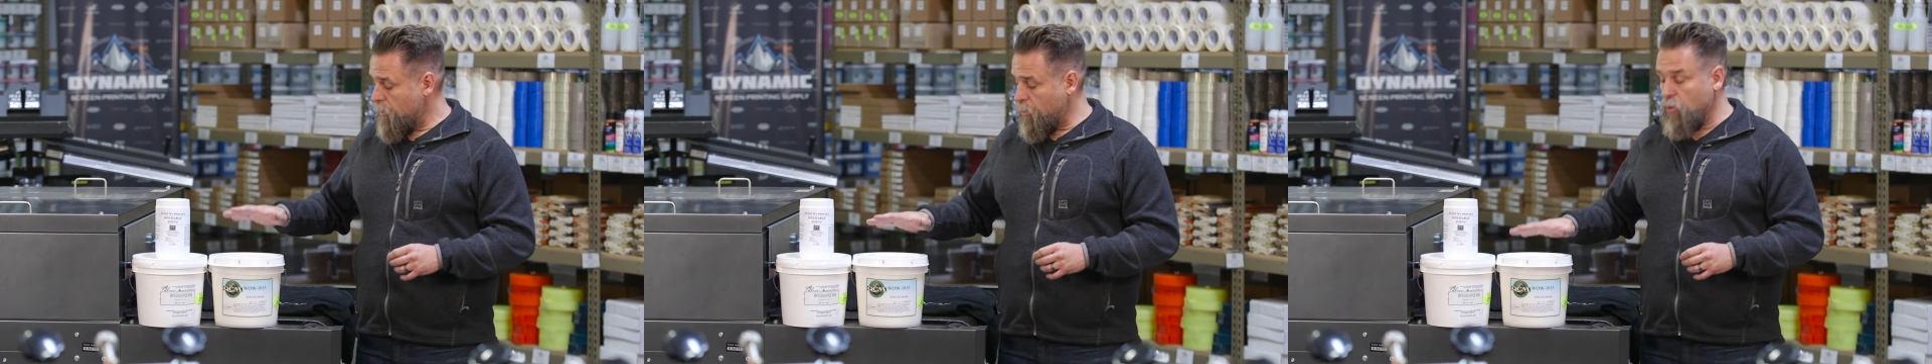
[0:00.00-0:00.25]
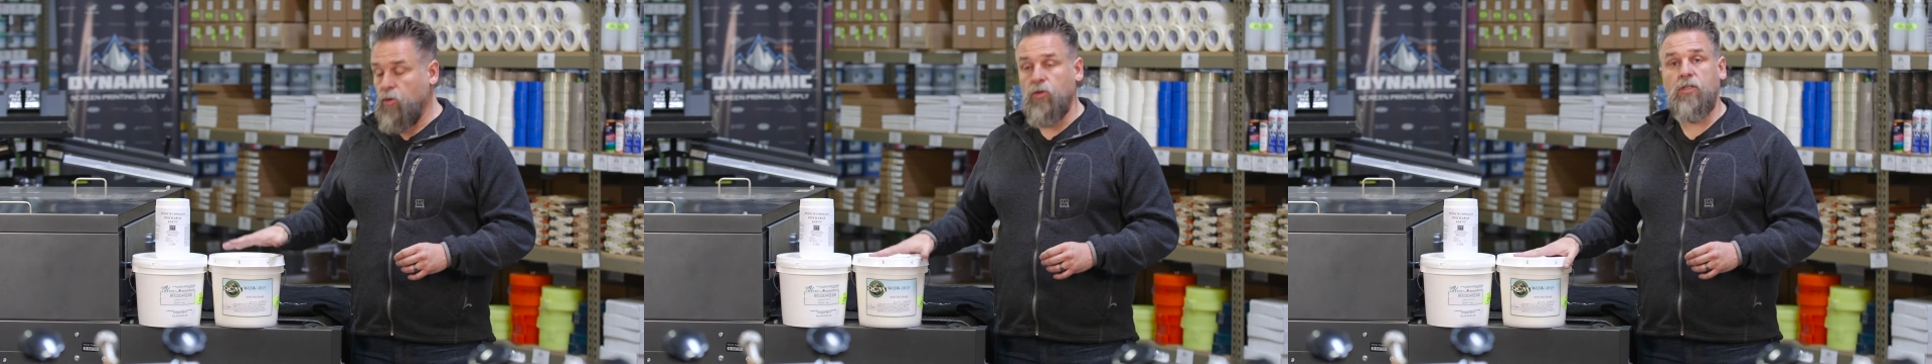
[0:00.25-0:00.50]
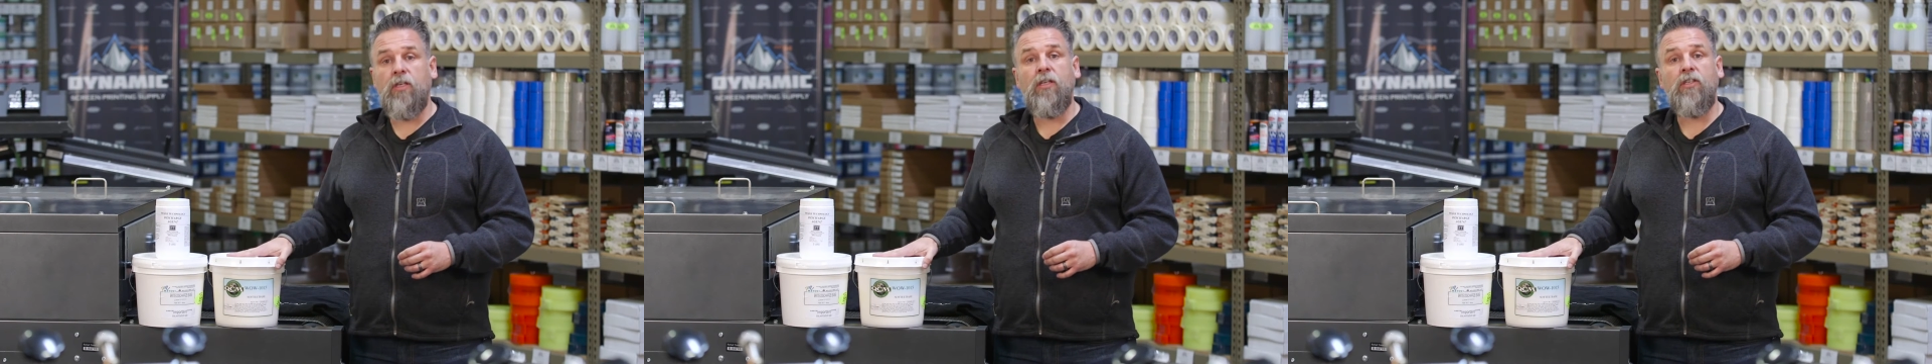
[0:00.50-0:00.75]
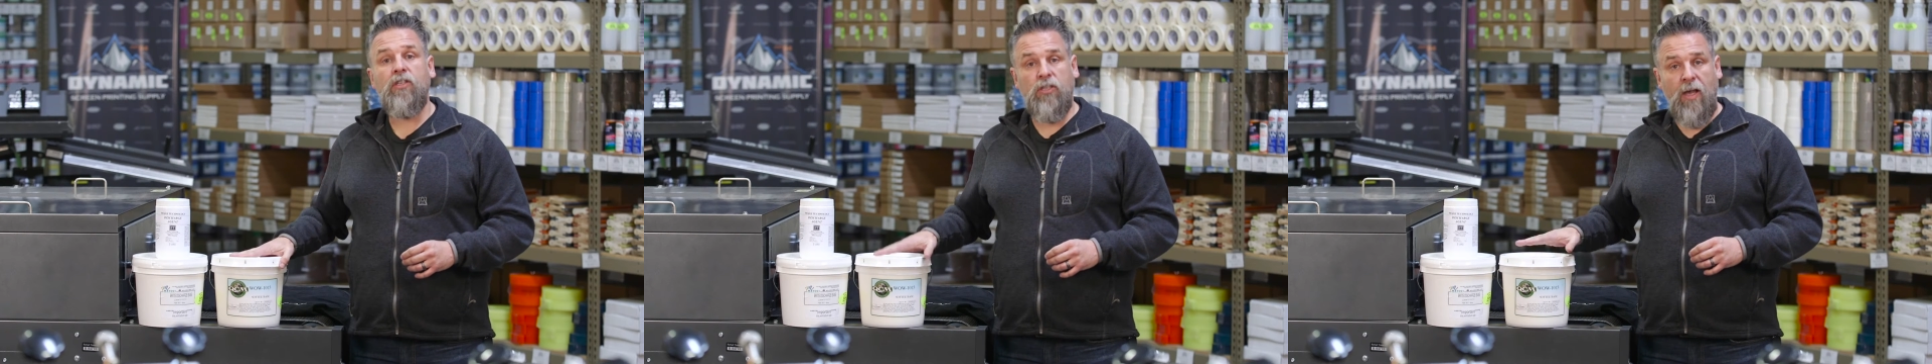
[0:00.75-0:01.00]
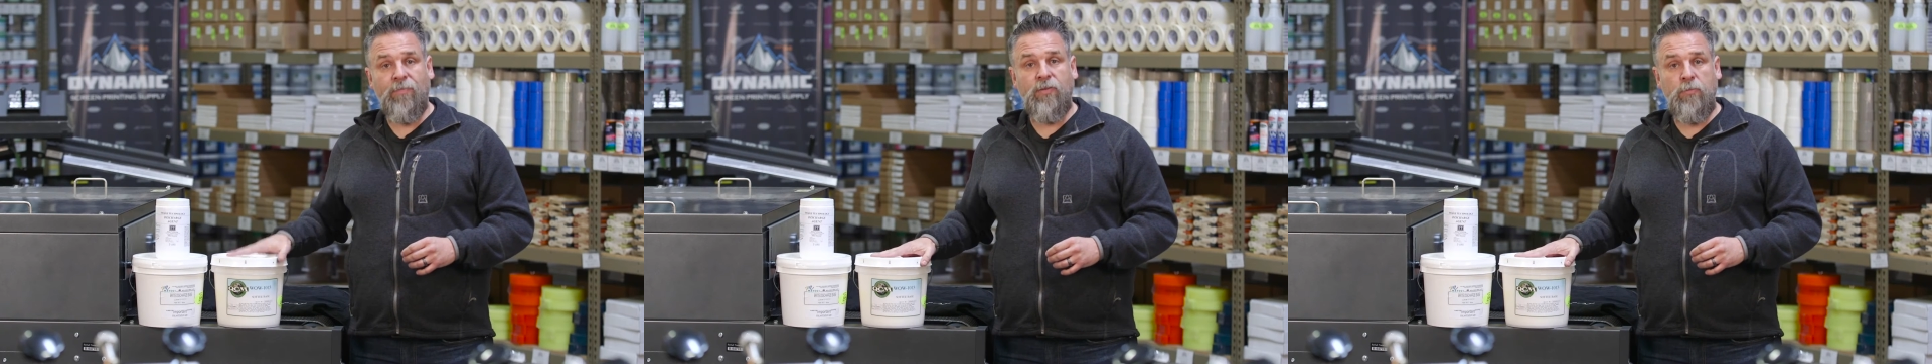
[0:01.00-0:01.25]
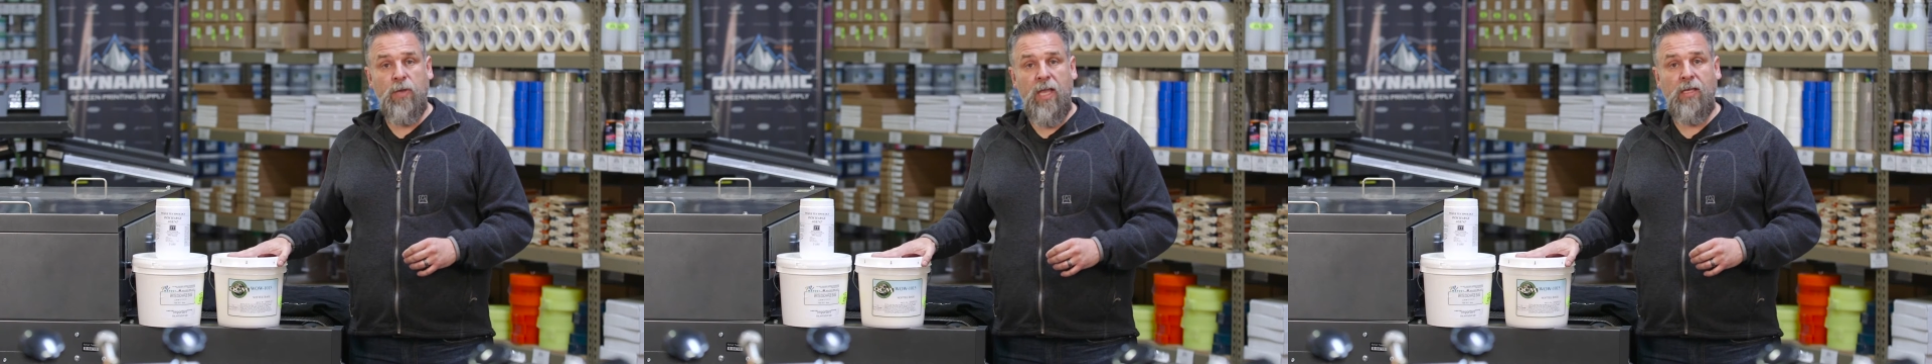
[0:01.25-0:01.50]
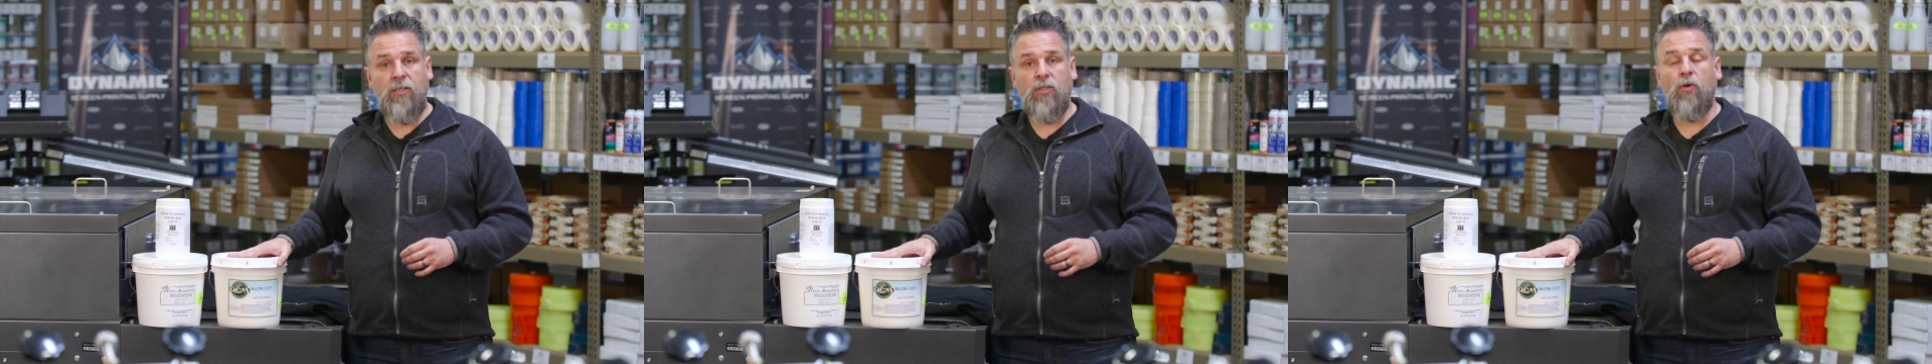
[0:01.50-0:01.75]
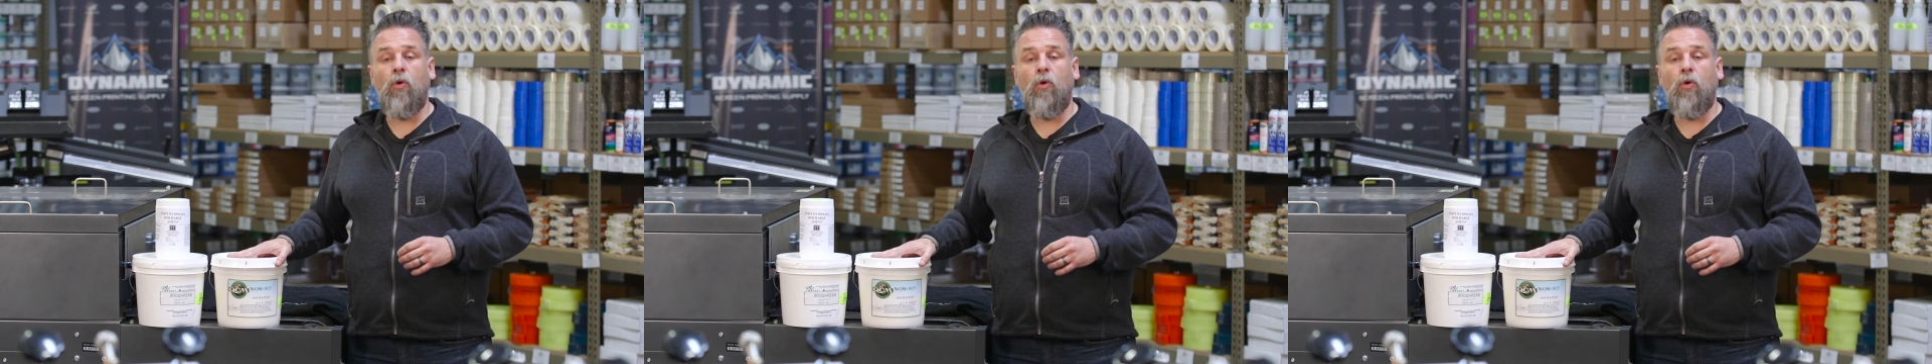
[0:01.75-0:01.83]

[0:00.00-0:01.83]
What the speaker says: use Softy Base